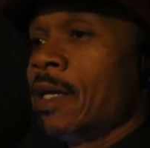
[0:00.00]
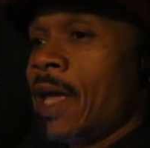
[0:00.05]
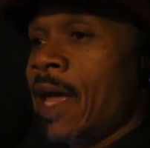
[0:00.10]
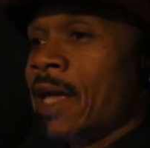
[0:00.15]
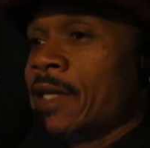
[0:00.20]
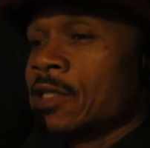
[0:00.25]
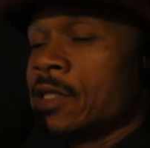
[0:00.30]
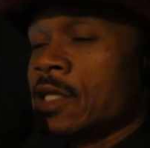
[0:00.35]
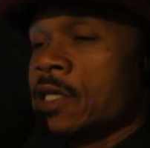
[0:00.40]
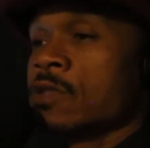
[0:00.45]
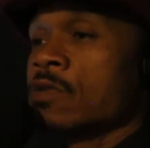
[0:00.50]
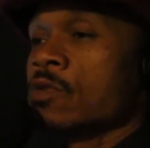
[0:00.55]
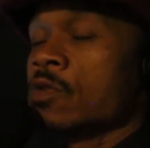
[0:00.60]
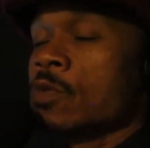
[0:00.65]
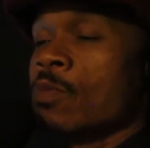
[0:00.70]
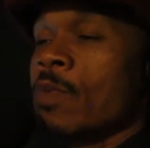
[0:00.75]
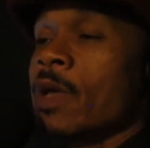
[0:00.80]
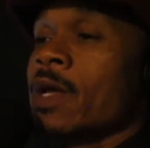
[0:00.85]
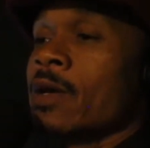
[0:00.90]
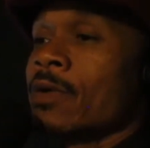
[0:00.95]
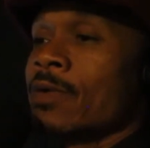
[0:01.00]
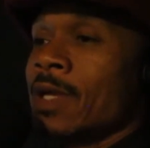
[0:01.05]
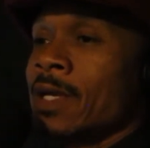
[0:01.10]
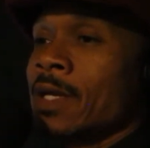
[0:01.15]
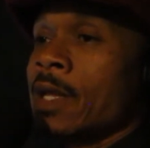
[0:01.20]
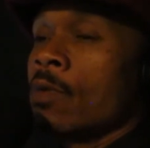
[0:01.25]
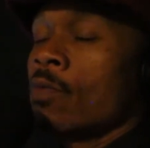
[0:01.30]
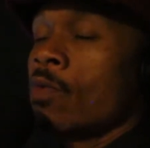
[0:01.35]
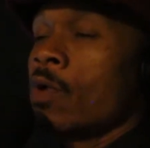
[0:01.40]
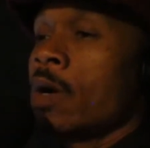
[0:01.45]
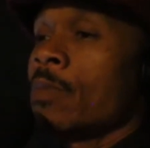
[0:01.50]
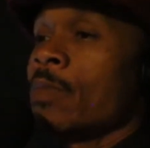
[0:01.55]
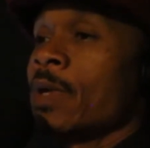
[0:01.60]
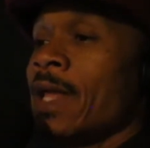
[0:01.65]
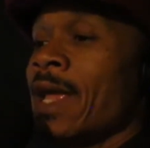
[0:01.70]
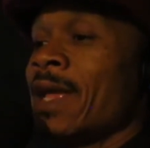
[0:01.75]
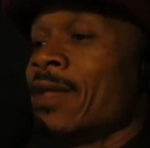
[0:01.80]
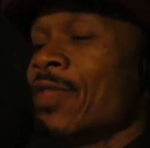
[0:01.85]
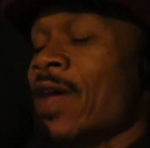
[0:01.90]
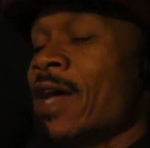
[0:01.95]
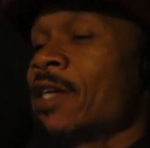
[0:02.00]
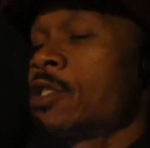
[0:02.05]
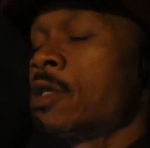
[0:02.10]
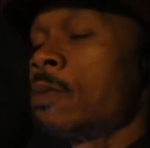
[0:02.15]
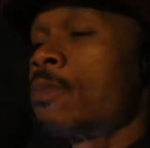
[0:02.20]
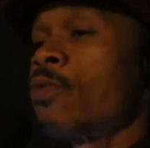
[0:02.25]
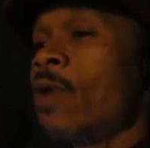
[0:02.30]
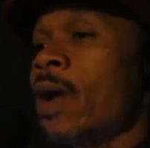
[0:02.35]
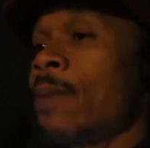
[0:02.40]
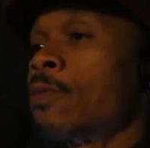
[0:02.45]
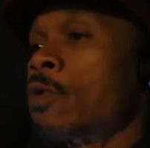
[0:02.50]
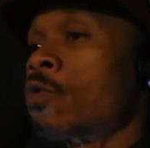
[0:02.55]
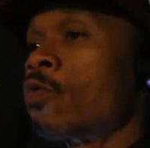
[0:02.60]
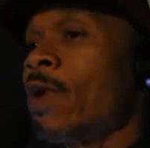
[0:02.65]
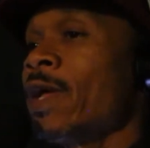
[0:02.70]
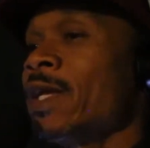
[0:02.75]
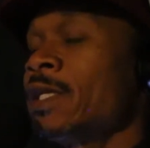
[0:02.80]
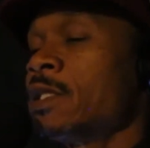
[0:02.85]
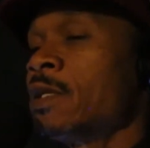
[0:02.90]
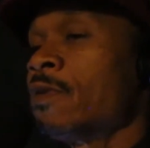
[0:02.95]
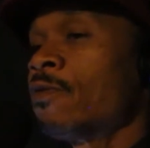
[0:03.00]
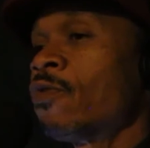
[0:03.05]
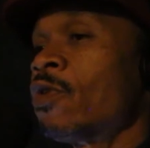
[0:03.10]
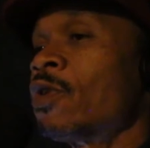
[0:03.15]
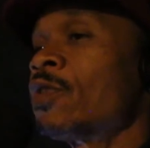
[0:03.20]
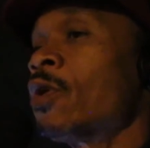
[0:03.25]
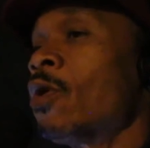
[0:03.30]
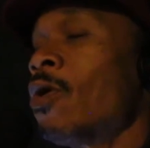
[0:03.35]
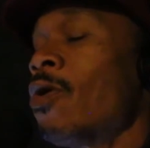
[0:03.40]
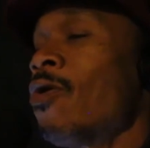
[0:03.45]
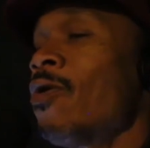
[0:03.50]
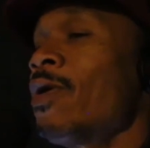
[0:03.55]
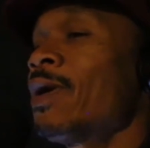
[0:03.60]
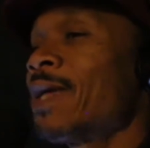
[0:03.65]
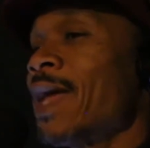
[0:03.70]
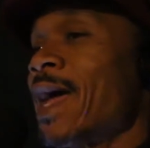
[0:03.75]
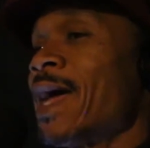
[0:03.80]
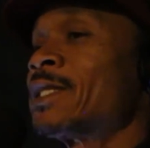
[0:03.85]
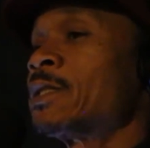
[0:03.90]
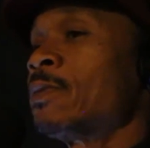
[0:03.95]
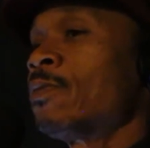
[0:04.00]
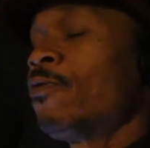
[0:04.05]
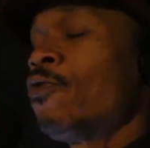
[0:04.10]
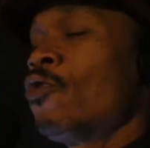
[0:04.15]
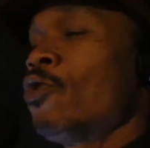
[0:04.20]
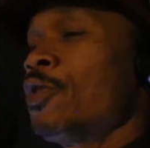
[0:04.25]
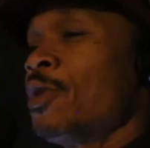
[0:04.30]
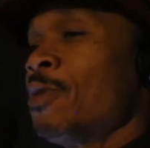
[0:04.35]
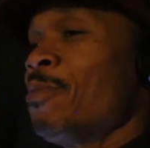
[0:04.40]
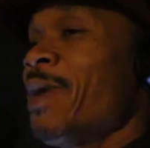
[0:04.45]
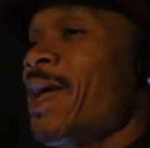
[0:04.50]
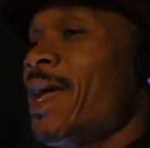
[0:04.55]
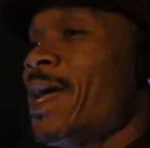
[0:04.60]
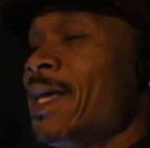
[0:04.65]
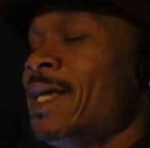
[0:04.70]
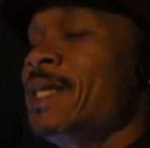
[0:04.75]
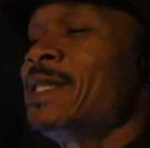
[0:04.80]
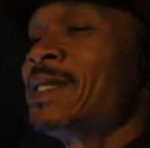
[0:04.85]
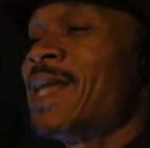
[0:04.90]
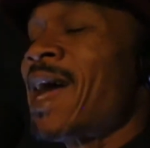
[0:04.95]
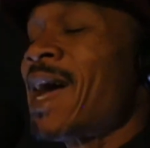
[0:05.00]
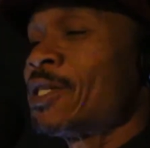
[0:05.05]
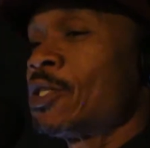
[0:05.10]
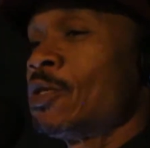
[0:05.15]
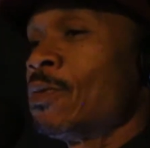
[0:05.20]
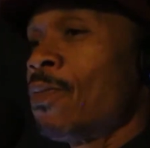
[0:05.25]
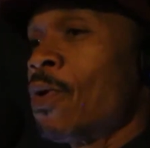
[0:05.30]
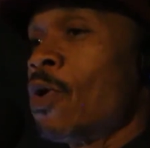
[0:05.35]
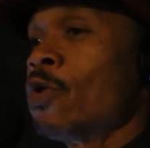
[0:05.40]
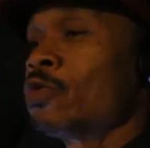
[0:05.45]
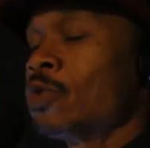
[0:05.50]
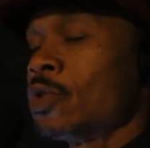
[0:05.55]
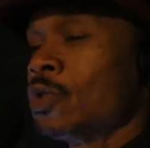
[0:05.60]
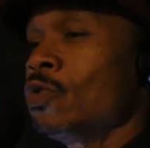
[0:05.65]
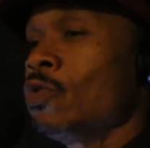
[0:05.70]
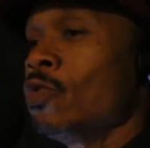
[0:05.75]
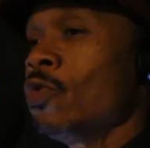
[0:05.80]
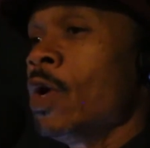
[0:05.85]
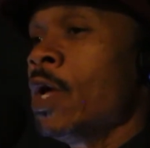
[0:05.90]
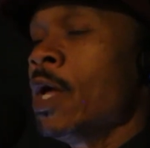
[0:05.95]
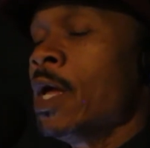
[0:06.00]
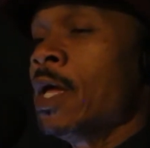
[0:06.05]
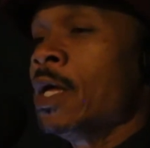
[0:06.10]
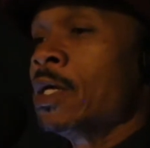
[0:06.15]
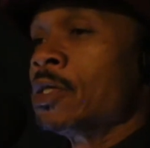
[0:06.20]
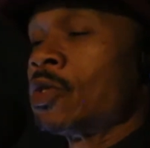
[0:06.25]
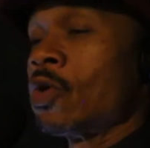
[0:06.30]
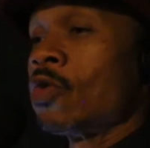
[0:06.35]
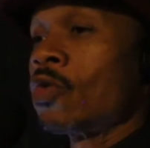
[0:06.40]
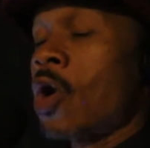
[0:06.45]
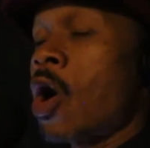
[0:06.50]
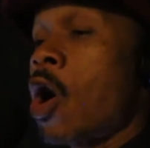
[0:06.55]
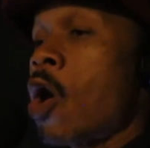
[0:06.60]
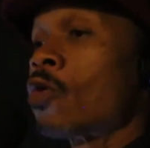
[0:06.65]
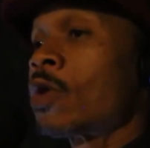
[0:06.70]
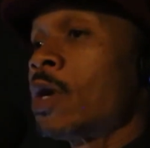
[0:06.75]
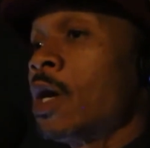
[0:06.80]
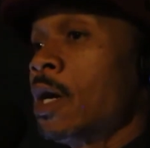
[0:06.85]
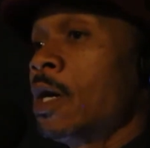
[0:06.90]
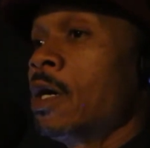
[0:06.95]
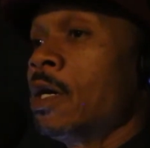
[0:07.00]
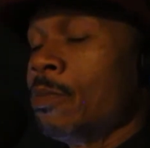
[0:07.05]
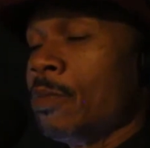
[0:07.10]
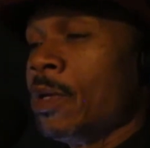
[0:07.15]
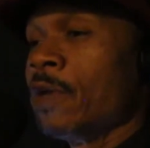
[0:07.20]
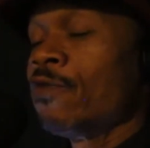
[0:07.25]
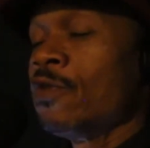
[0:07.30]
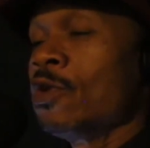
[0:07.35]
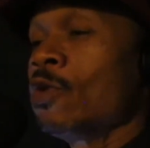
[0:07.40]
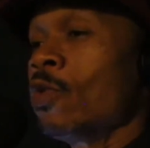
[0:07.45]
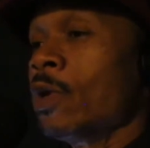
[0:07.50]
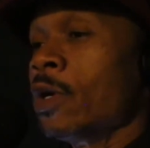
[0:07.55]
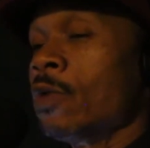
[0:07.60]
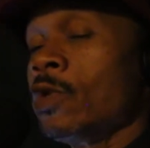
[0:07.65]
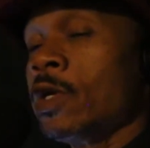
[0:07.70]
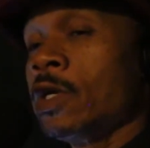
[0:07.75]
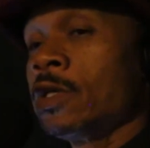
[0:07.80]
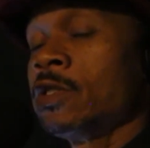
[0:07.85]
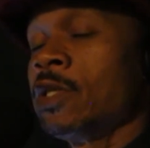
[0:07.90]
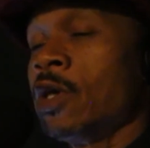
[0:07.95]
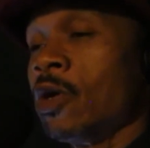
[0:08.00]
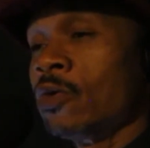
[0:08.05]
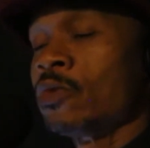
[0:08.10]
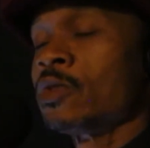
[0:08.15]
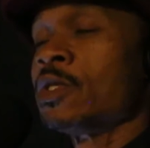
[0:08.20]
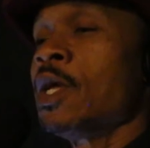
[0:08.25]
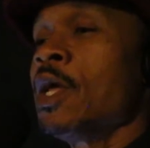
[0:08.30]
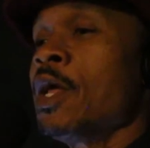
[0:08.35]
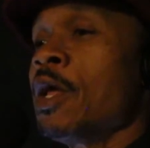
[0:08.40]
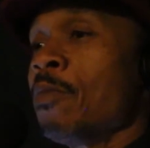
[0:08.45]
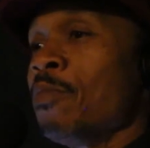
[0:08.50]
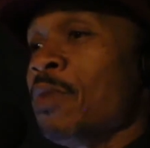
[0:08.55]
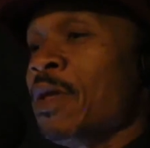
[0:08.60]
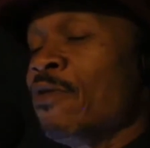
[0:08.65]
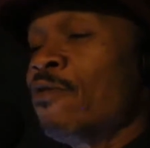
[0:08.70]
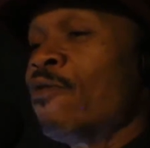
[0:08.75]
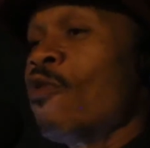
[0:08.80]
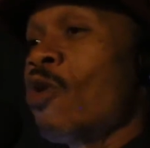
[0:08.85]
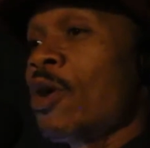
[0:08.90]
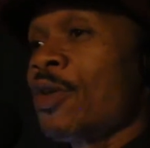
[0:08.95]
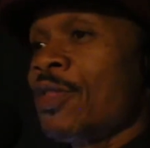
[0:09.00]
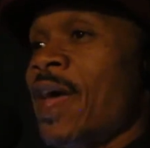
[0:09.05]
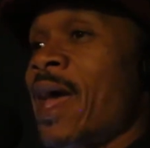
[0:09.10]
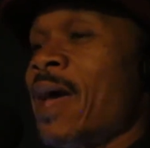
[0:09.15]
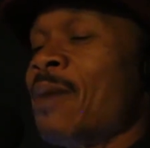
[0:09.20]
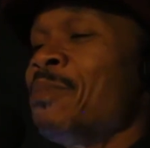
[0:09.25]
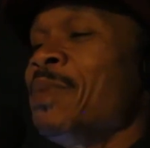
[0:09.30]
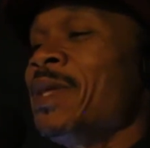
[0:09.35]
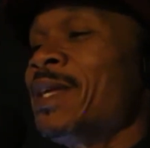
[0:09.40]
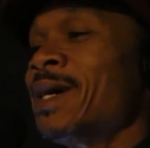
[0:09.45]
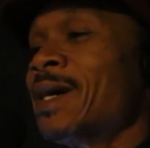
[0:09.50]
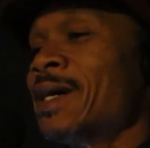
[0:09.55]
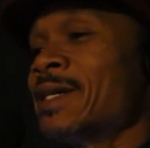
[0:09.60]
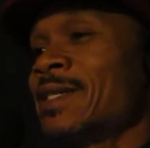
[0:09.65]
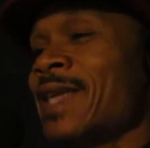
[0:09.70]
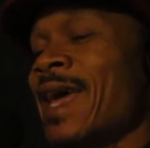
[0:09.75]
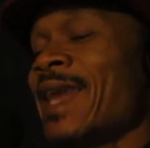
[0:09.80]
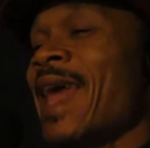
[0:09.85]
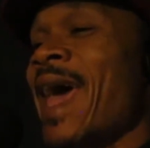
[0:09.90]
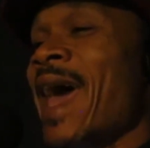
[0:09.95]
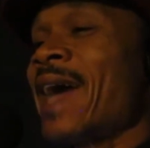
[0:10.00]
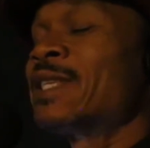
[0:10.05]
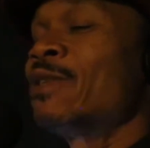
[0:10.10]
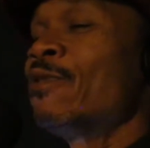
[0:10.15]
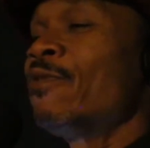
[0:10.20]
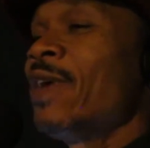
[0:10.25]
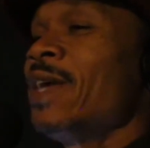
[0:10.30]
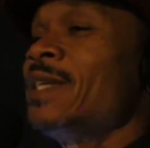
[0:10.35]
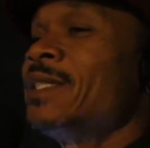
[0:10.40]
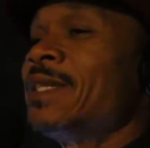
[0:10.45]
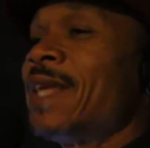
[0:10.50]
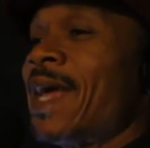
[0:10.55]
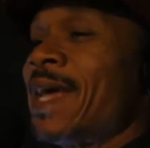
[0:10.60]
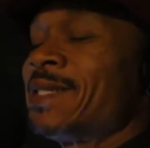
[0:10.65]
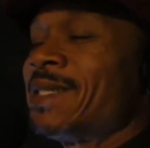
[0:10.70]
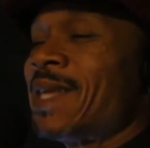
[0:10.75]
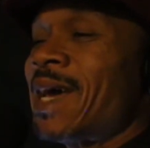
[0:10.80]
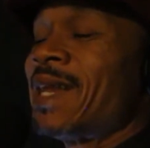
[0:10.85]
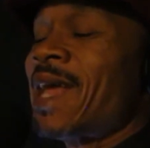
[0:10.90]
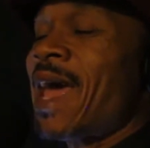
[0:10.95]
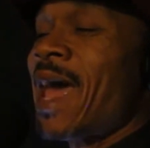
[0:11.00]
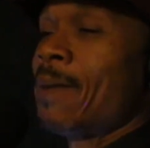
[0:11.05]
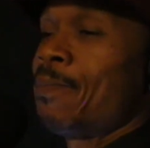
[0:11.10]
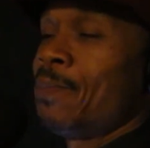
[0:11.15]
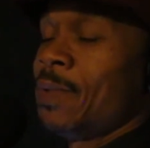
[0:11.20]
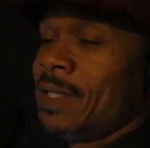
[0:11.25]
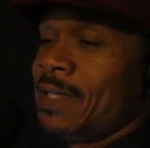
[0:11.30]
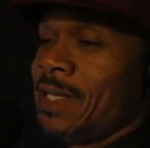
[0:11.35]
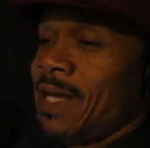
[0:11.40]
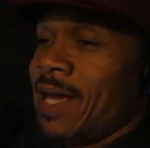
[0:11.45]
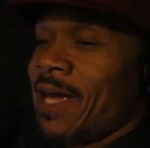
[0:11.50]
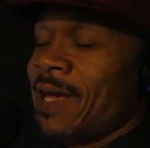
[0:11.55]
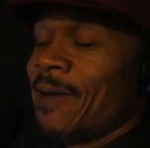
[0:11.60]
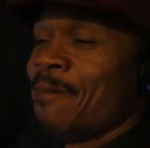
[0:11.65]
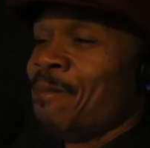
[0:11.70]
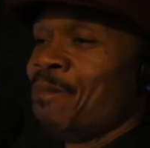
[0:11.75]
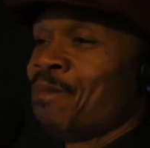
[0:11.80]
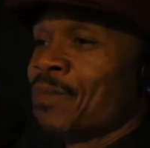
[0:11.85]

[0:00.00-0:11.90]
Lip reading: a sense of smell in a woman. And that's the preparation for the orgasm for the man. He's not supposed to so-called come, if you will, we adults, before that, because that activation has not happened yet.